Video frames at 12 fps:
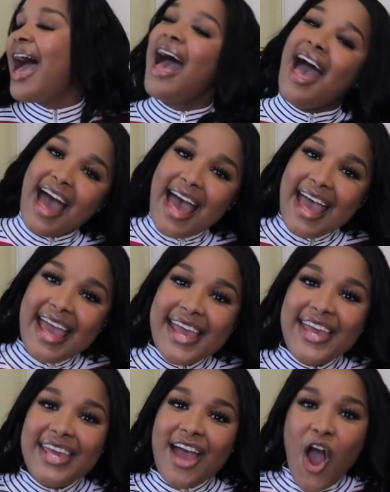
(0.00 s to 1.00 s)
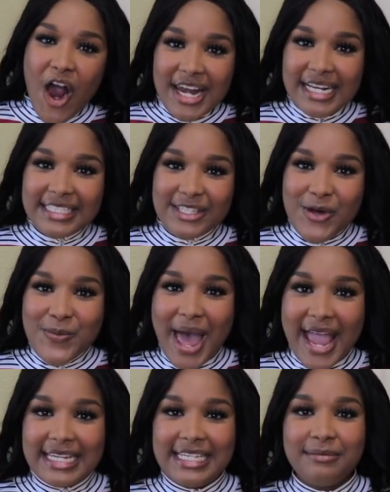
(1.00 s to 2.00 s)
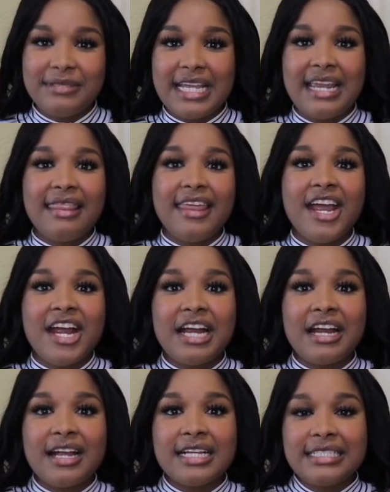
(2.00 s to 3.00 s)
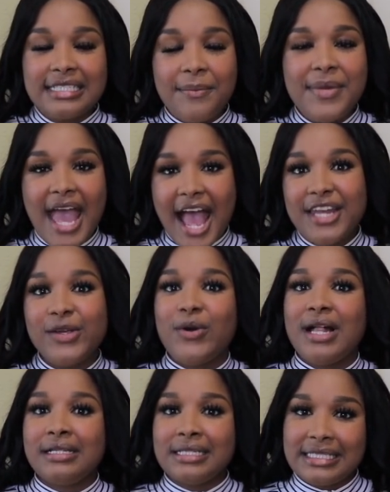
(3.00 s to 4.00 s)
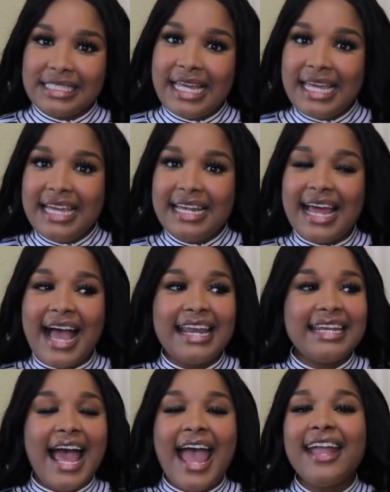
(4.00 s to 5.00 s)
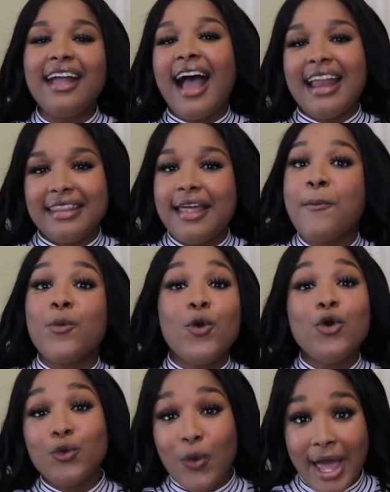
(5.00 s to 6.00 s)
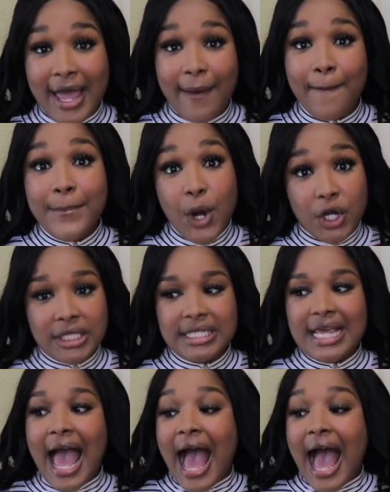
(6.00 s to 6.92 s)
I ordered some items in their semi-annual sale and I got them good while, but